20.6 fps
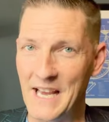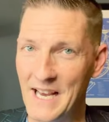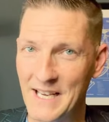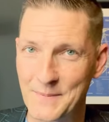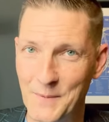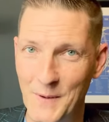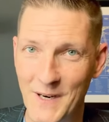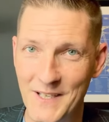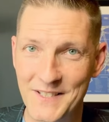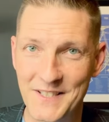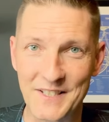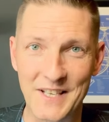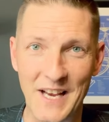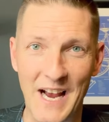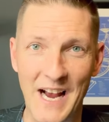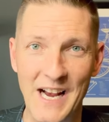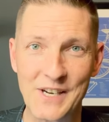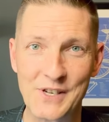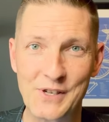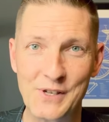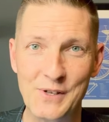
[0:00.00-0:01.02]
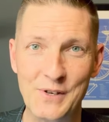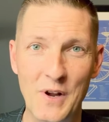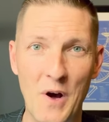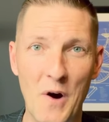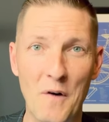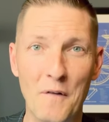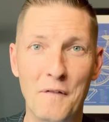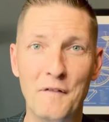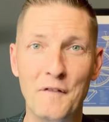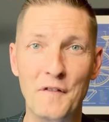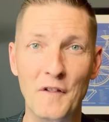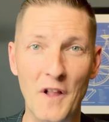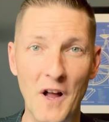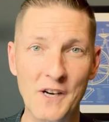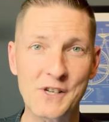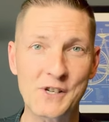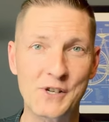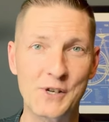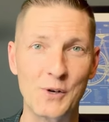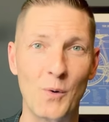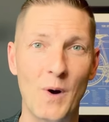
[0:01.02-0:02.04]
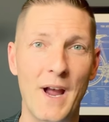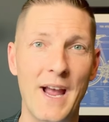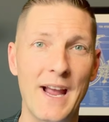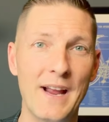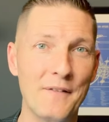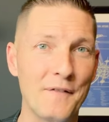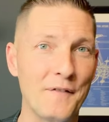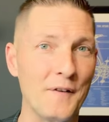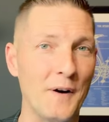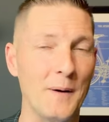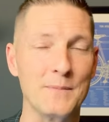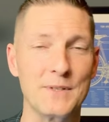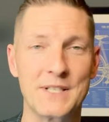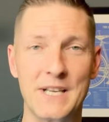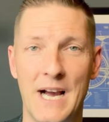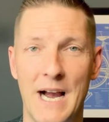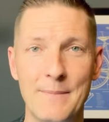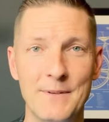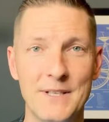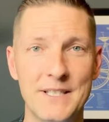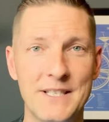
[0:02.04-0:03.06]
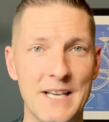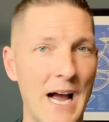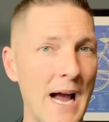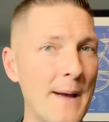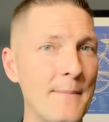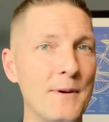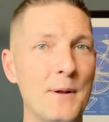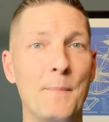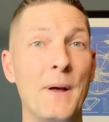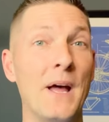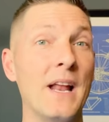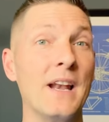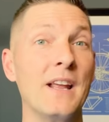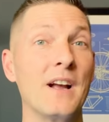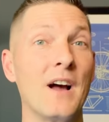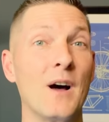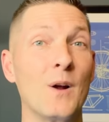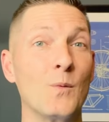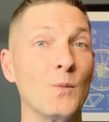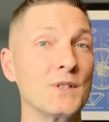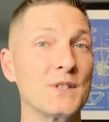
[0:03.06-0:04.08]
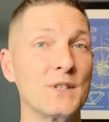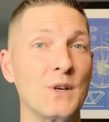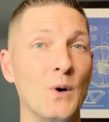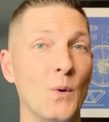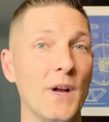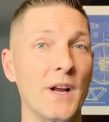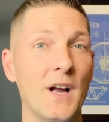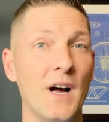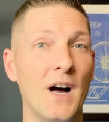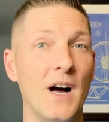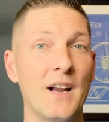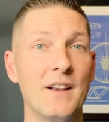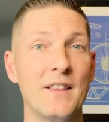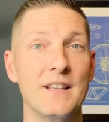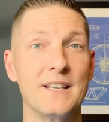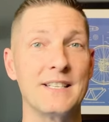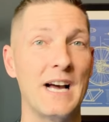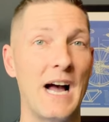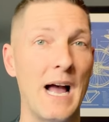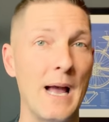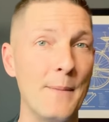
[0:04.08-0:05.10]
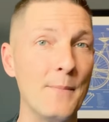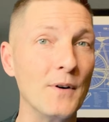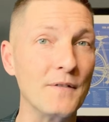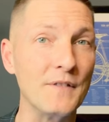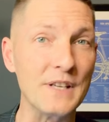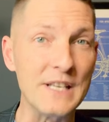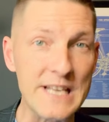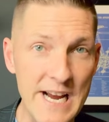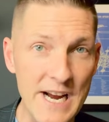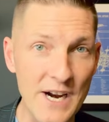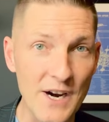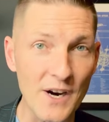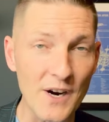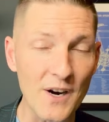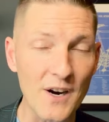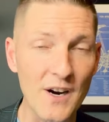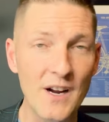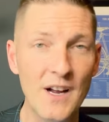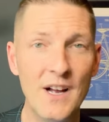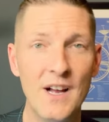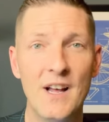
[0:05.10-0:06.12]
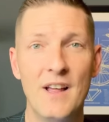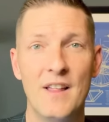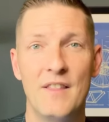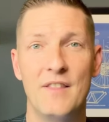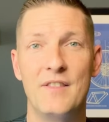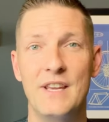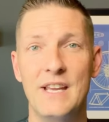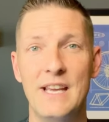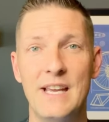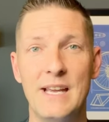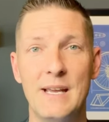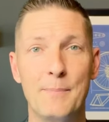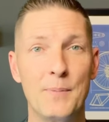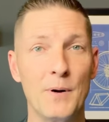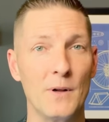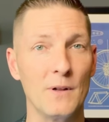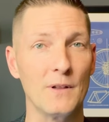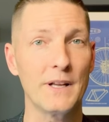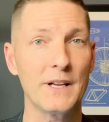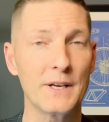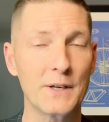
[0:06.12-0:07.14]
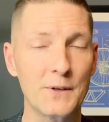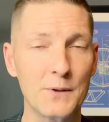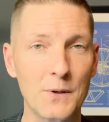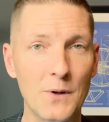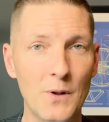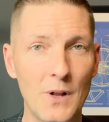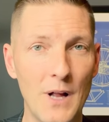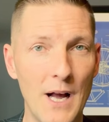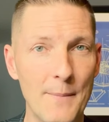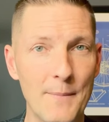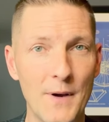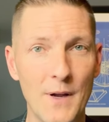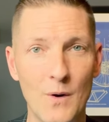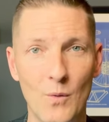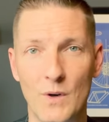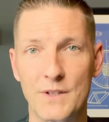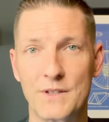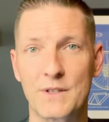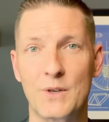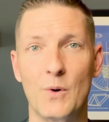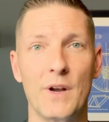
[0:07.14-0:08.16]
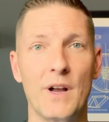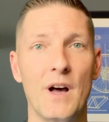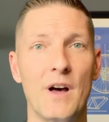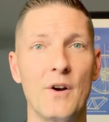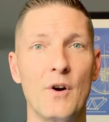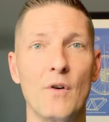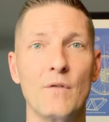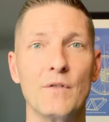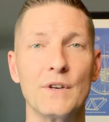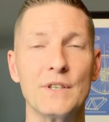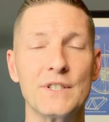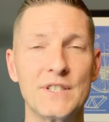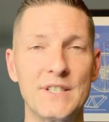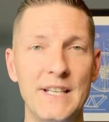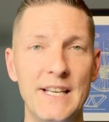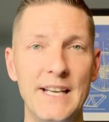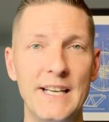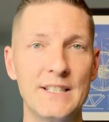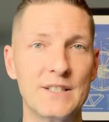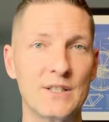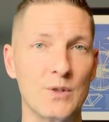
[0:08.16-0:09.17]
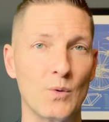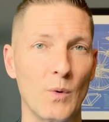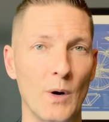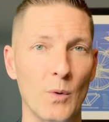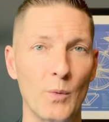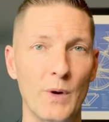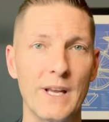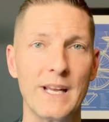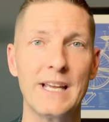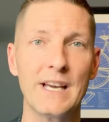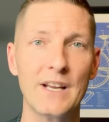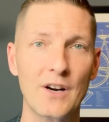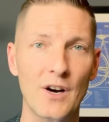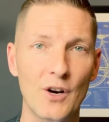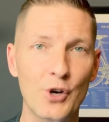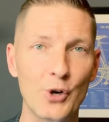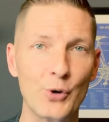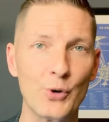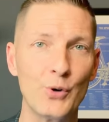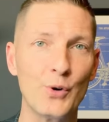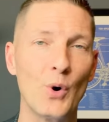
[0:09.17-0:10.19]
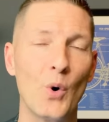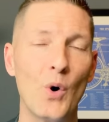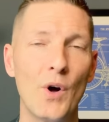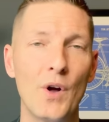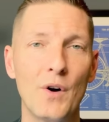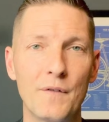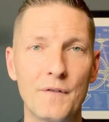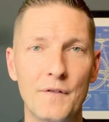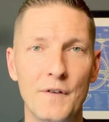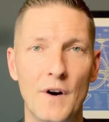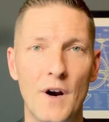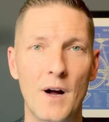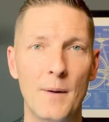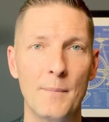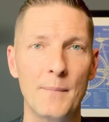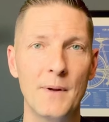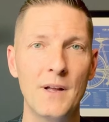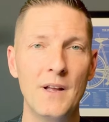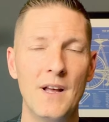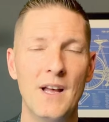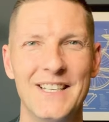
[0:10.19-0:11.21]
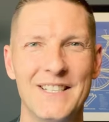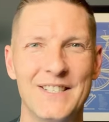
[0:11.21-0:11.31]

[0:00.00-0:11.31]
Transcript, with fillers: Gas prices, as you know, fluctuate from time to time depending on what's going on, the time of year, the political climate, what's going on overseas, to where we get our crude oil from.